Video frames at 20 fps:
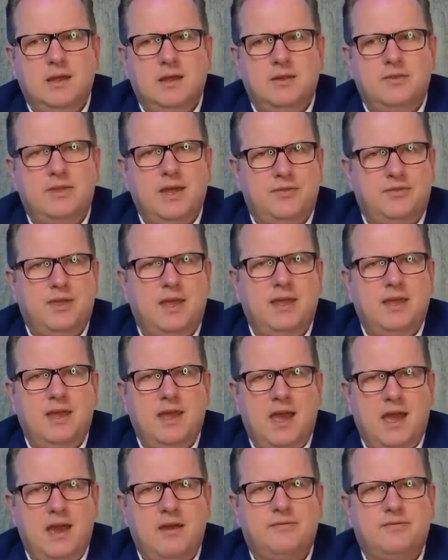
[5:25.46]
that they
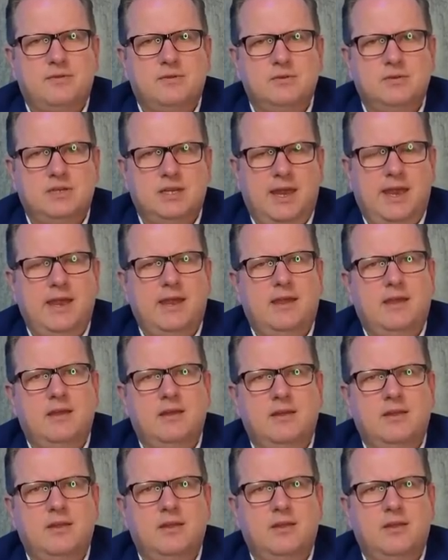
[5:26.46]
have to
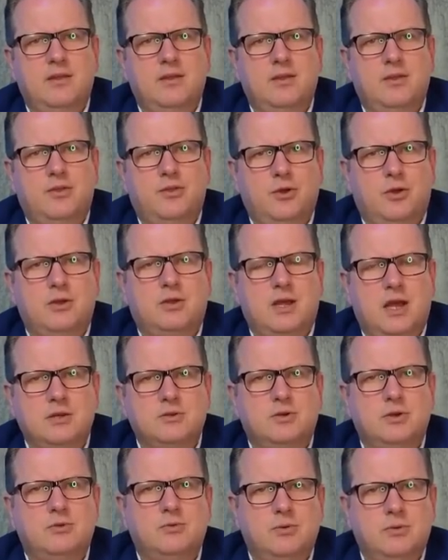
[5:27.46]
take third
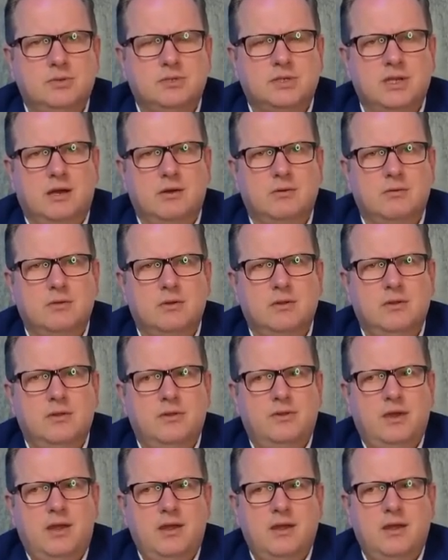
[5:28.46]
country rules now.
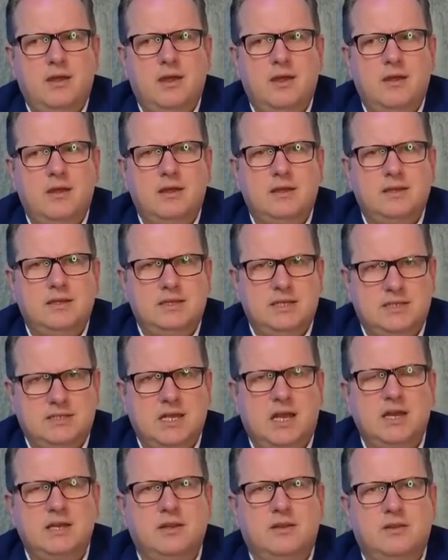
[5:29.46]
They
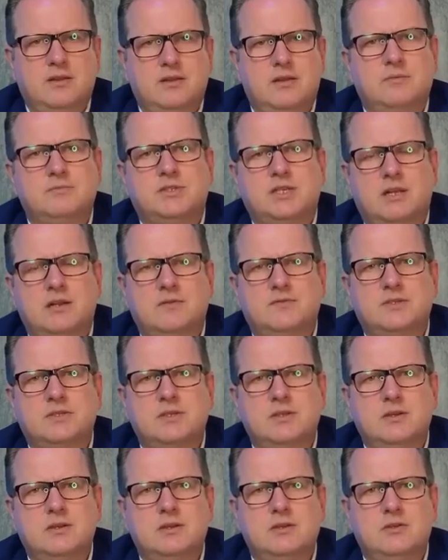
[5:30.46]
decided themselves
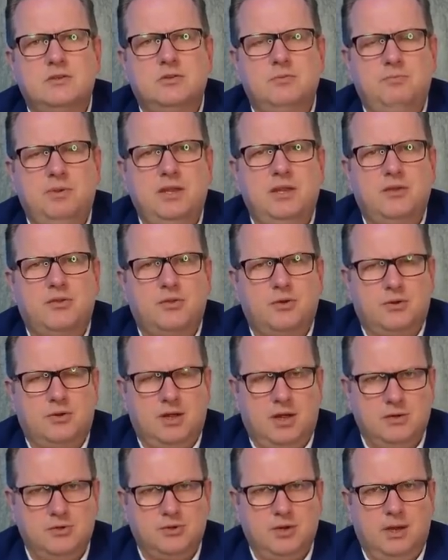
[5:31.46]
to be a third
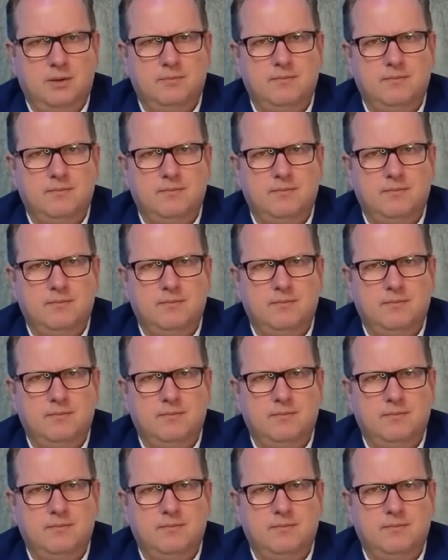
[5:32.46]
country.